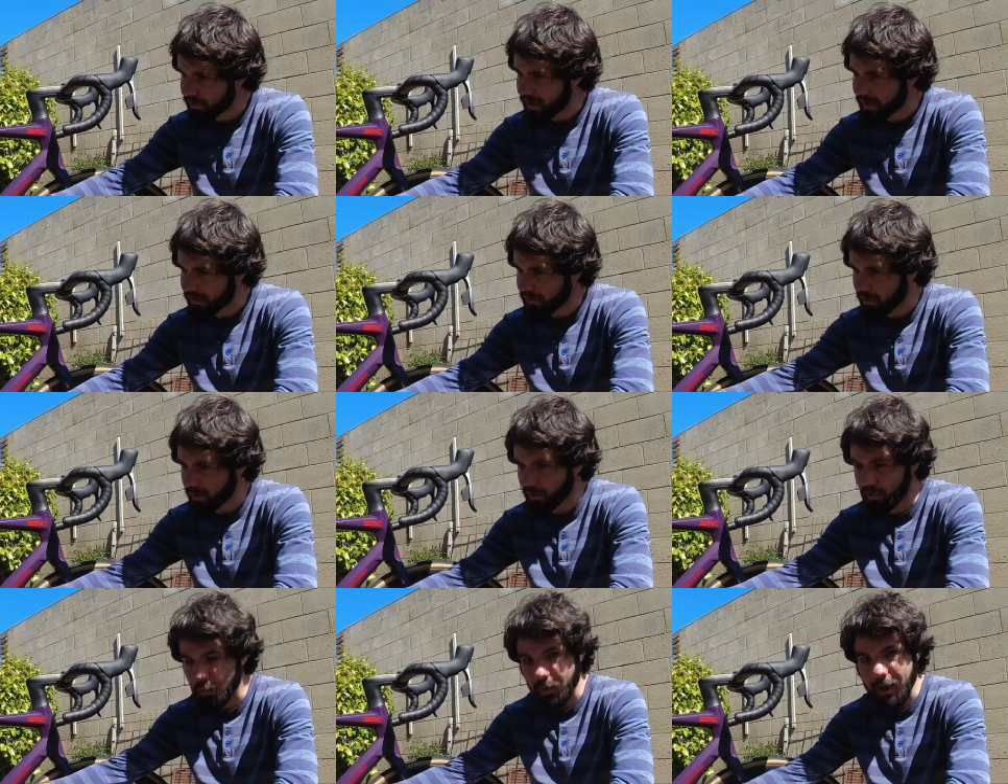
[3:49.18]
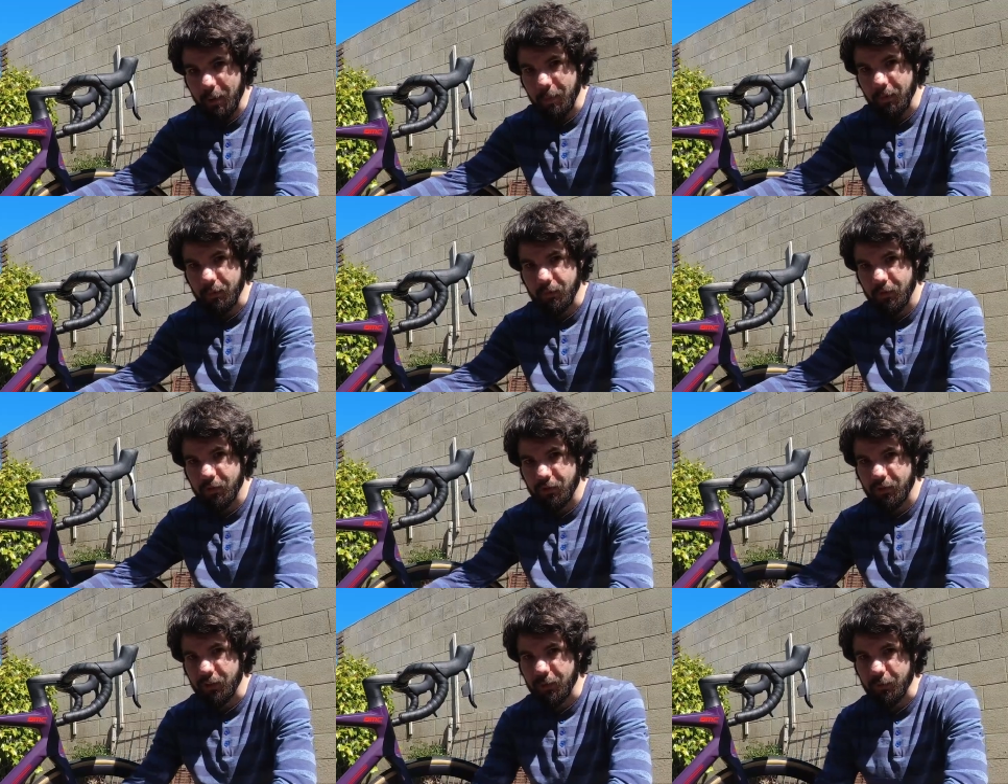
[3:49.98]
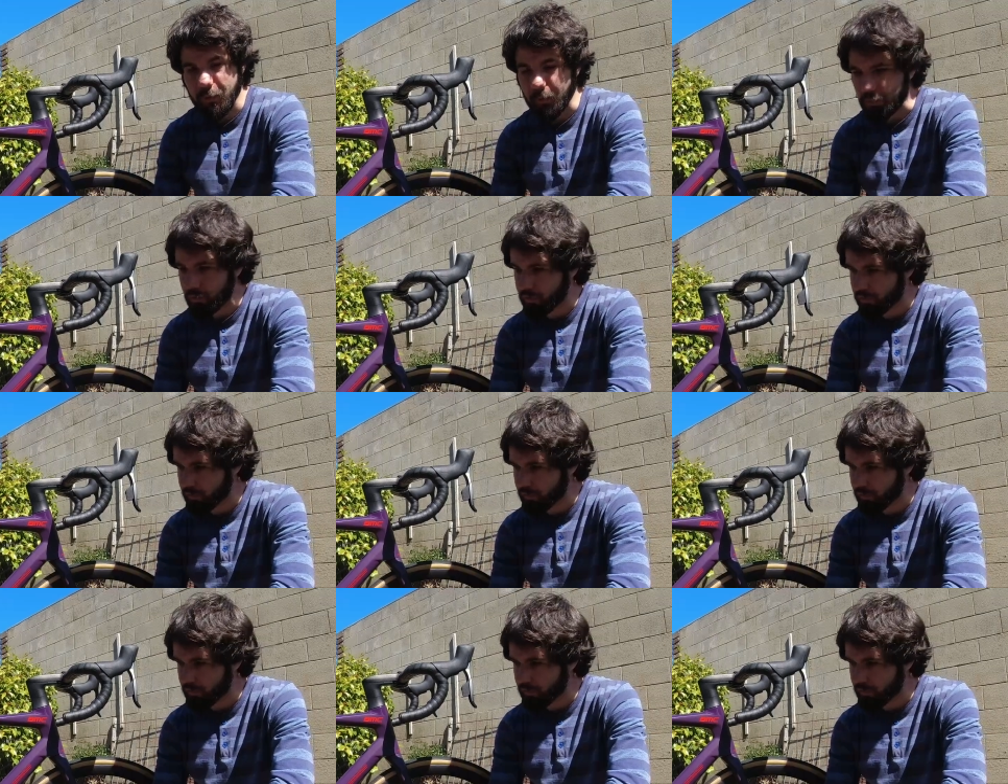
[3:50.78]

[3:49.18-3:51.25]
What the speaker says: set it so I can do a couple of shifts with